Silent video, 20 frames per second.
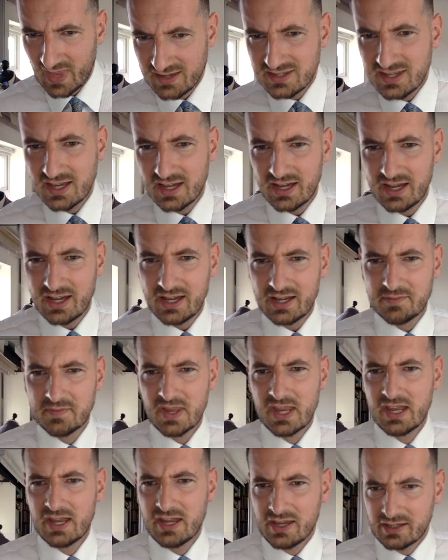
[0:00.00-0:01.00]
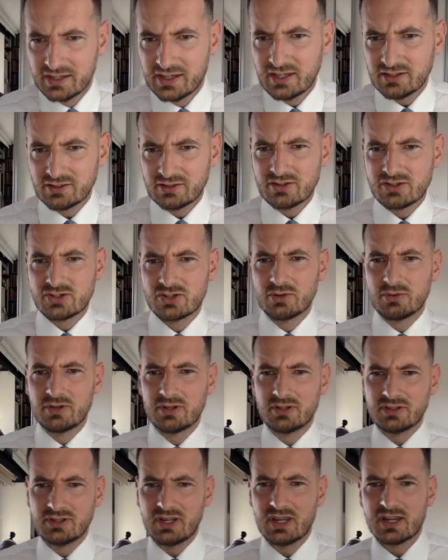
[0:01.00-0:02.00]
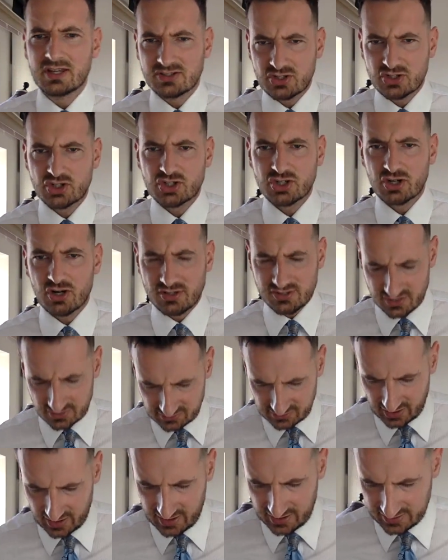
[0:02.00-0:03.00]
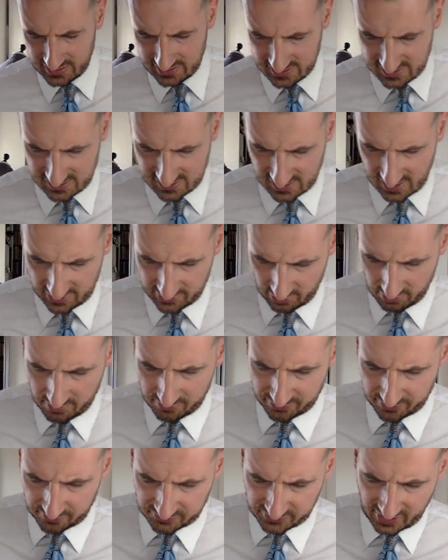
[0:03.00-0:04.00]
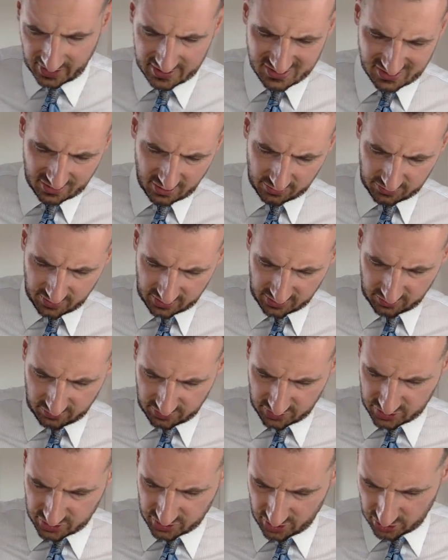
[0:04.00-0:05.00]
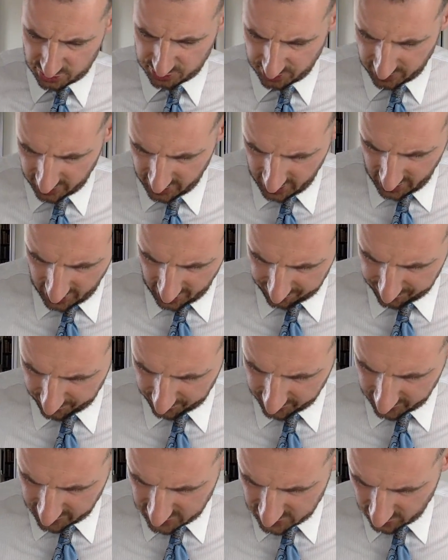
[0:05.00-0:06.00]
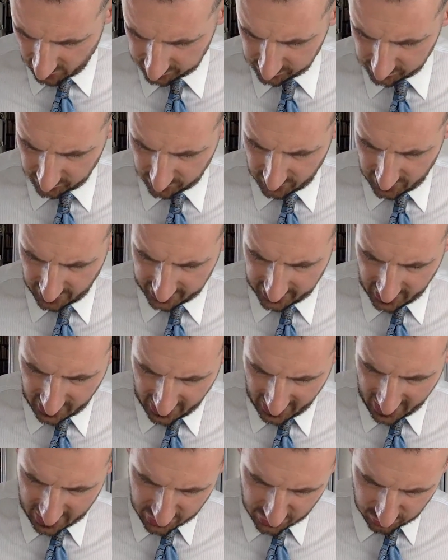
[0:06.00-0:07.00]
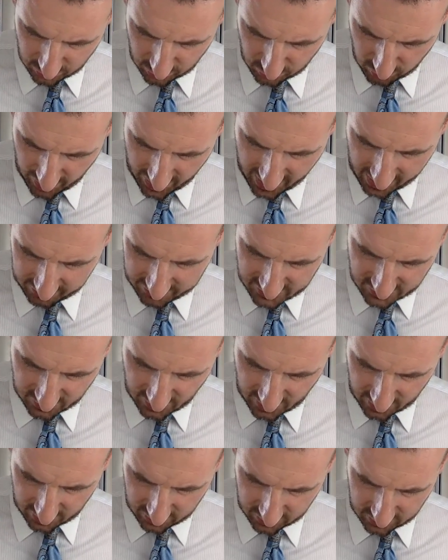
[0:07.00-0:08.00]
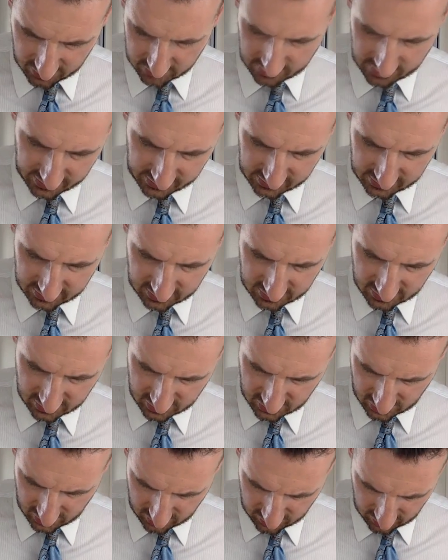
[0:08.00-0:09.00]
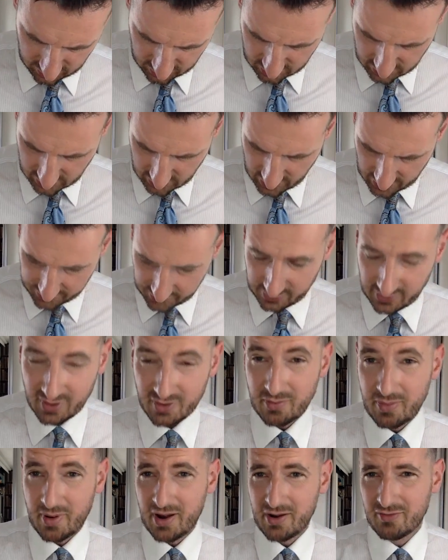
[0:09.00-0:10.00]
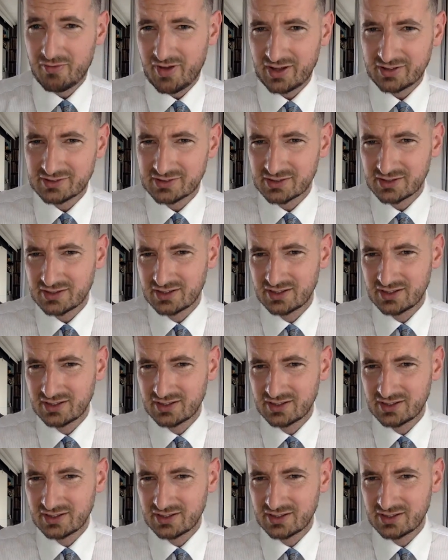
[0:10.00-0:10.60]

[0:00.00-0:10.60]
Yeah, Keaton is doing, yeah, it's the shirts at Ties. I know them from Ties. I know they're doing shirts, but I thought they started doing like casual wear as well, right? So I don't know about that.